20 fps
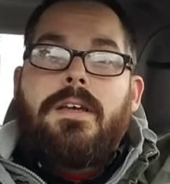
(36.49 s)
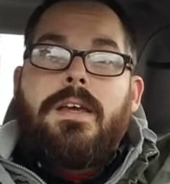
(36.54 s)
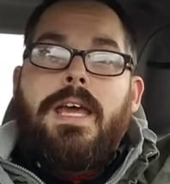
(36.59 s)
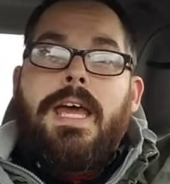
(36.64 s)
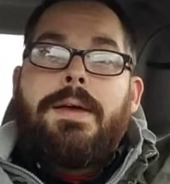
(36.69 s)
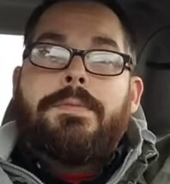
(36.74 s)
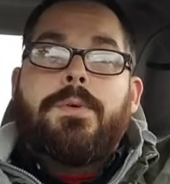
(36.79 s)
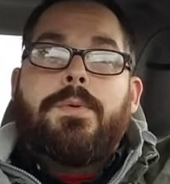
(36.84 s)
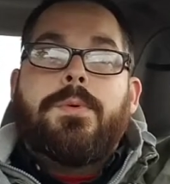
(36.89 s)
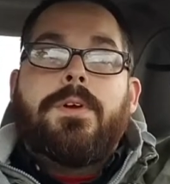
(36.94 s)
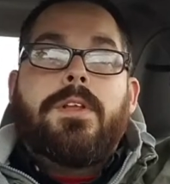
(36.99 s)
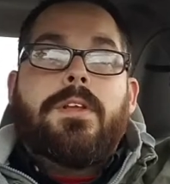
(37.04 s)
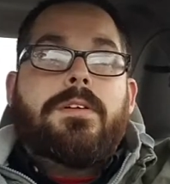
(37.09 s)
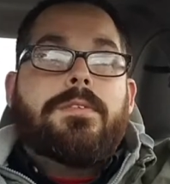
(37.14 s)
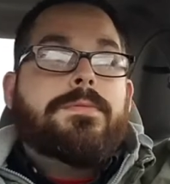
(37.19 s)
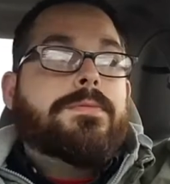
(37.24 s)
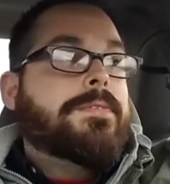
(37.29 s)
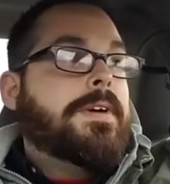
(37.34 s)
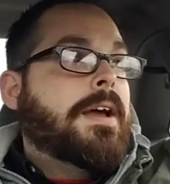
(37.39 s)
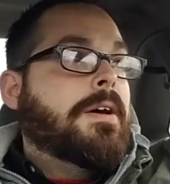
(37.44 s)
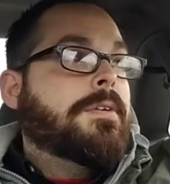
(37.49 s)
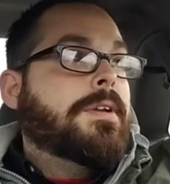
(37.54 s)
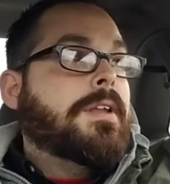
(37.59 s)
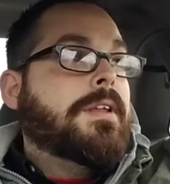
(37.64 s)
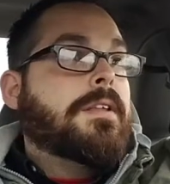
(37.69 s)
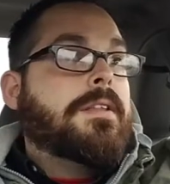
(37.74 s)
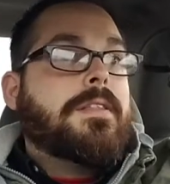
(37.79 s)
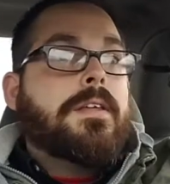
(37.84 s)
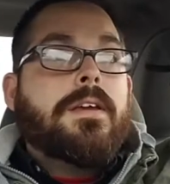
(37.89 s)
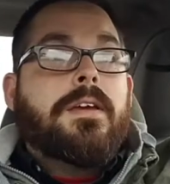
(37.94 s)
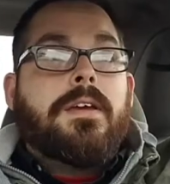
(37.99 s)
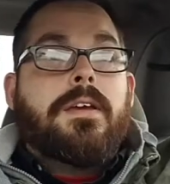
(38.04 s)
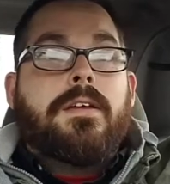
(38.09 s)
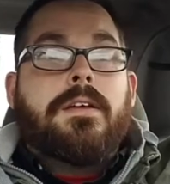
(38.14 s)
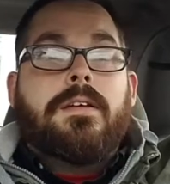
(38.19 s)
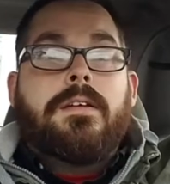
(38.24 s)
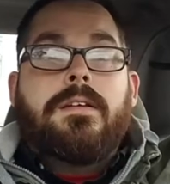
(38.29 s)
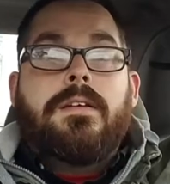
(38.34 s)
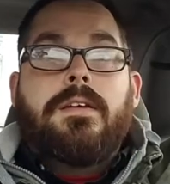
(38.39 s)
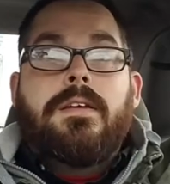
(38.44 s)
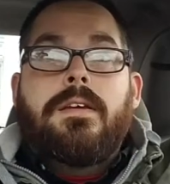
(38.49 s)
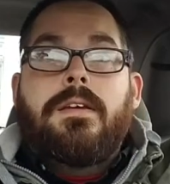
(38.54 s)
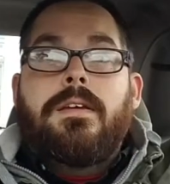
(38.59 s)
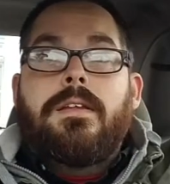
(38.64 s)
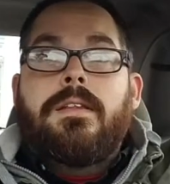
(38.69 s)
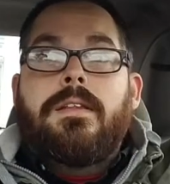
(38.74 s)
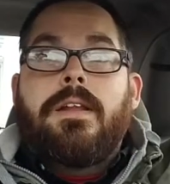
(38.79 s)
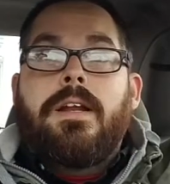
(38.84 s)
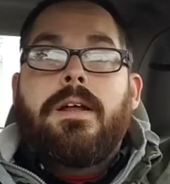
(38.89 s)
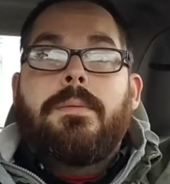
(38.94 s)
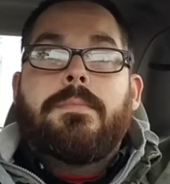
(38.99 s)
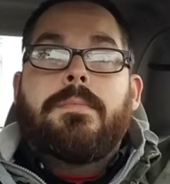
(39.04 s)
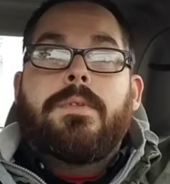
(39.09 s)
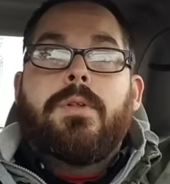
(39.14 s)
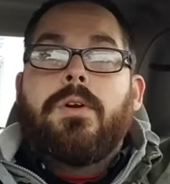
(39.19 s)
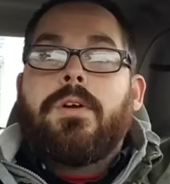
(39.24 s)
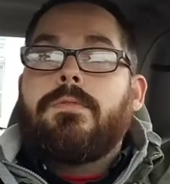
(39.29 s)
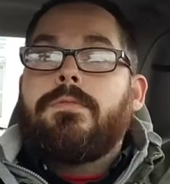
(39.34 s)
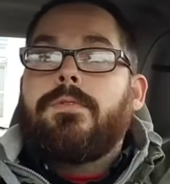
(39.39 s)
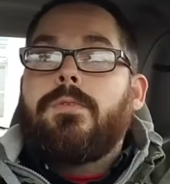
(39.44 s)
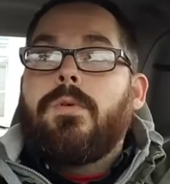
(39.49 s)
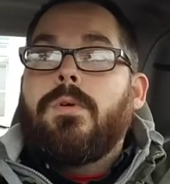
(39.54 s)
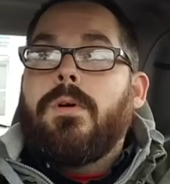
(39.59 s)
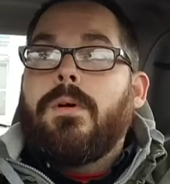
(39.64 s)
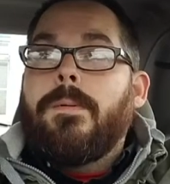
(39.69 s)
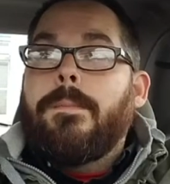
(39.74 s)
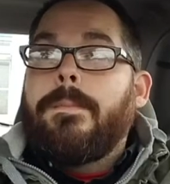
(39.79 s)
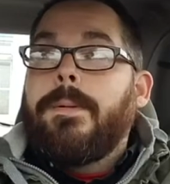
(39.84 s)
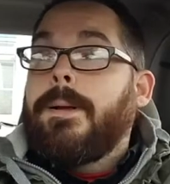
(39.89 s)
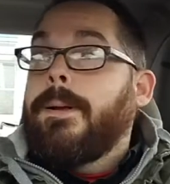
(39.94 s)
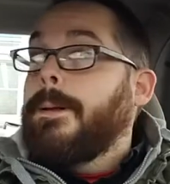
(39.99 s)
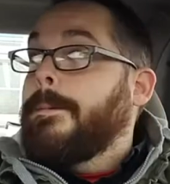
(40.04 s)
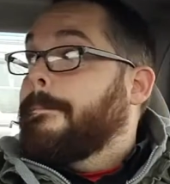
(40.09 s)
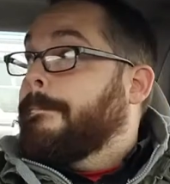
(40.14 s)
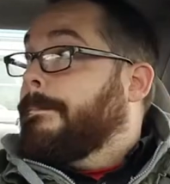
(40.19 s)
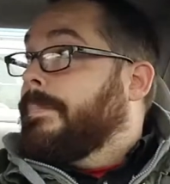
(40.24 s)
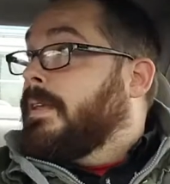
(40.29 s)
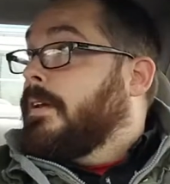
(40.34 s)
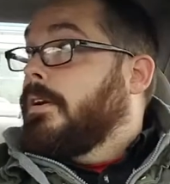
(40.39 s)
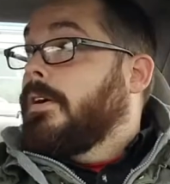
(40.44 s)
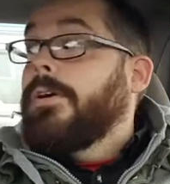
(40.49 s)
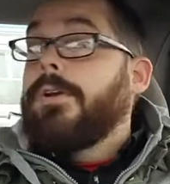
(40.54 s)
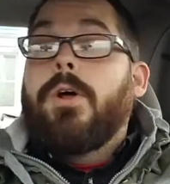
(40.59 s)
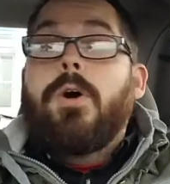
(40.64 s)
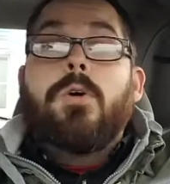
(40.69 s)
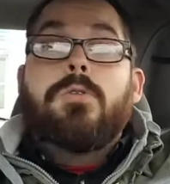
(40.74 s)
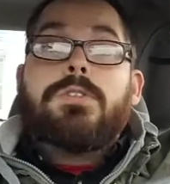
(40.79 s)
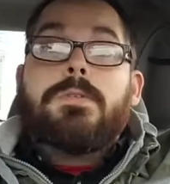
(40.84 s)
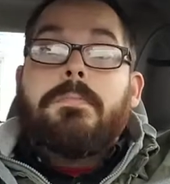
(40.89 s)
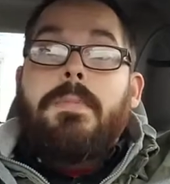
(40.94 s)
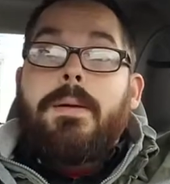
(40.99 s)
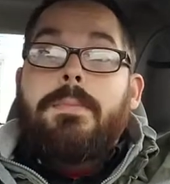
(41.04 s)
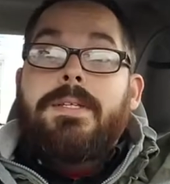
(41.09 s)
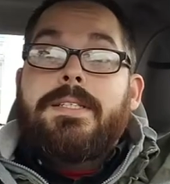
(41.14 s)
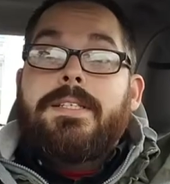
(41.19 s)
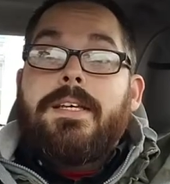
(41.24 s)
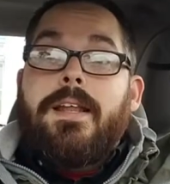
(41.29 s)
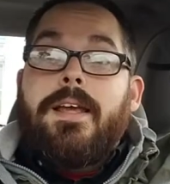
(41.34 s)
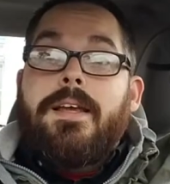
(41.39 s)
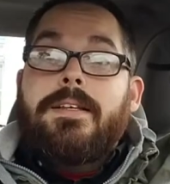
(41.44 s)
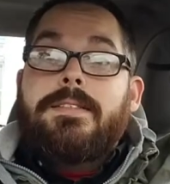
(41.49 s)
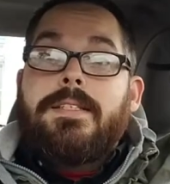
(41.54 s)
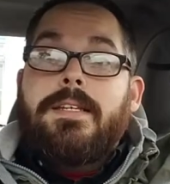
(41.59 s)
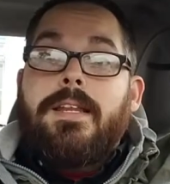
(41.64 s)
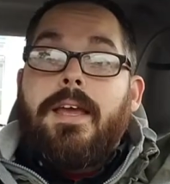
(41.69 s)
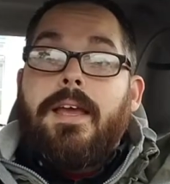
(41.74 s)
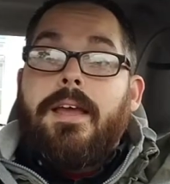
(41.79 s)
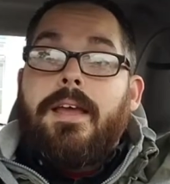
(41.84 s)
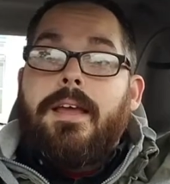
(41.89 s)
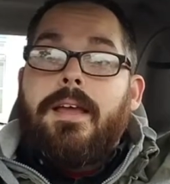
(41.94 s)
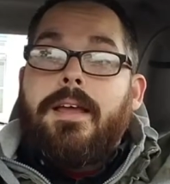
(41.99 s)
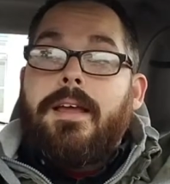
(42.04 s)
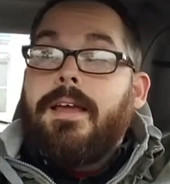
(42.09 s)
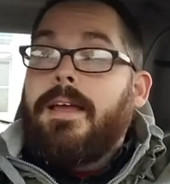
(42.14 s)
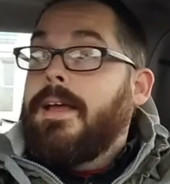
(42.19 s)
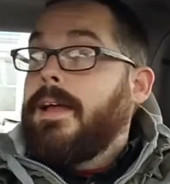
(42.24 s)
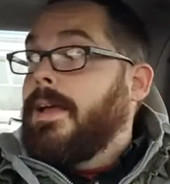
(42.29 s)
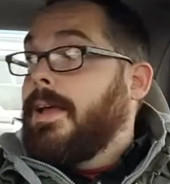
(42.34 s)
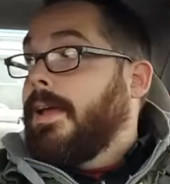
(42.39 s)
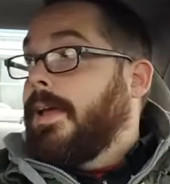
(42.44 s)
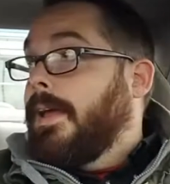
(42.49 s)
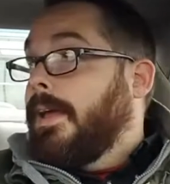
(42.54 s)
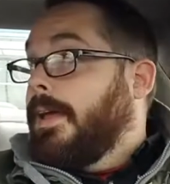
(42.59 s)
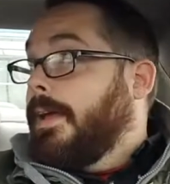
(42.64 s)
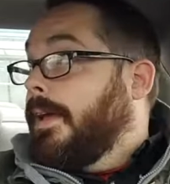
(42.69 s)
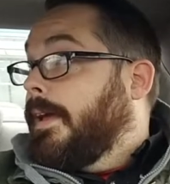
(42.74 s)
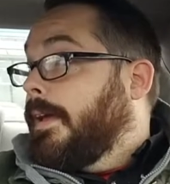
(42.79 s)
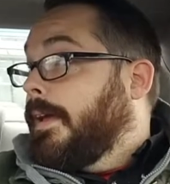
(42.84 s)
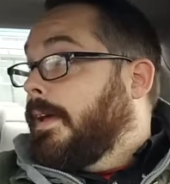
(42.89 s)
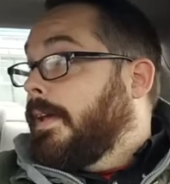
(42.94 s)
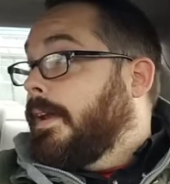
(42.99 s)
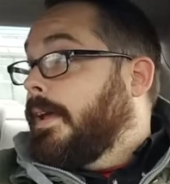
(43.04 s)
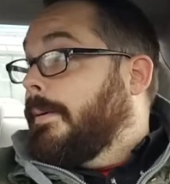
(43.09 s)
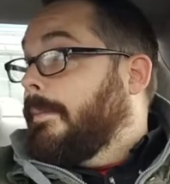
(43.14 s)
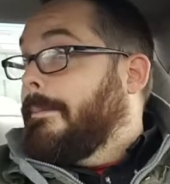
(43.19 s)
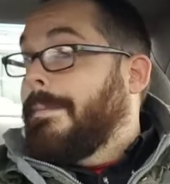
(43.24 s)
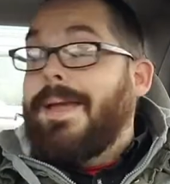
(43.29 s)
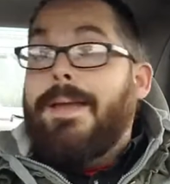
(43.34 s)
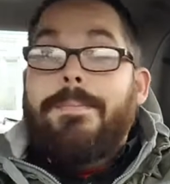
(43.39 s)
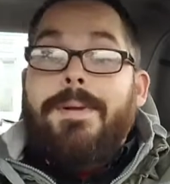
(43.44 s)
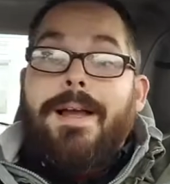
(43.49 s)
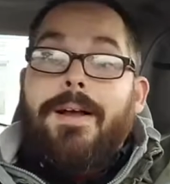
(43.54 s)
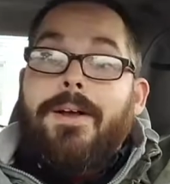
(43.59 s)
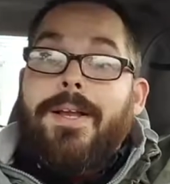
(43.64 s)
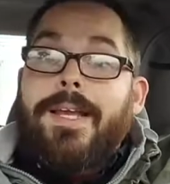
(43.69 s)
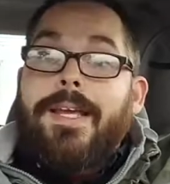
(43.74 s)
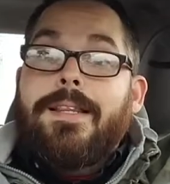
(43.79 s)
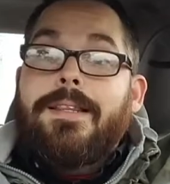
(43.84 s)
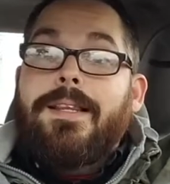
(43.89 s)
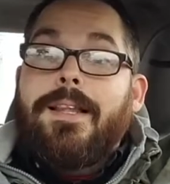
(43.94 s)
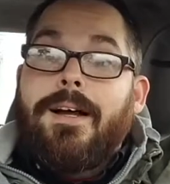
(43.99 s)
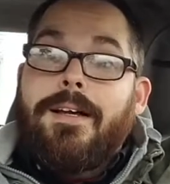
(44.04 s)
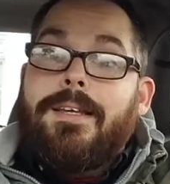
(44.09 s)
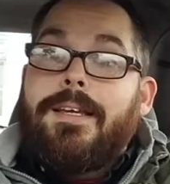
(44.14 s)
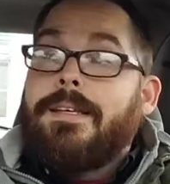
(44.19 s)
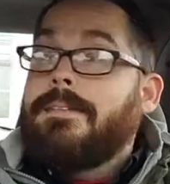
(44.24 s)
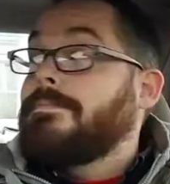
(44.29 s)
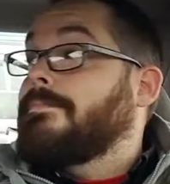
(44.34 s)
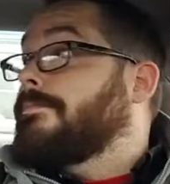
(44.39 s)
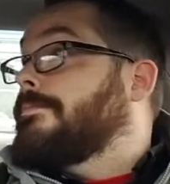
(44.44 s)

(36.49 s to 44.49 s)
Haven't really found anything that I'm looking for, but who knows, maybe today's the day, and maybe I'll get lucky.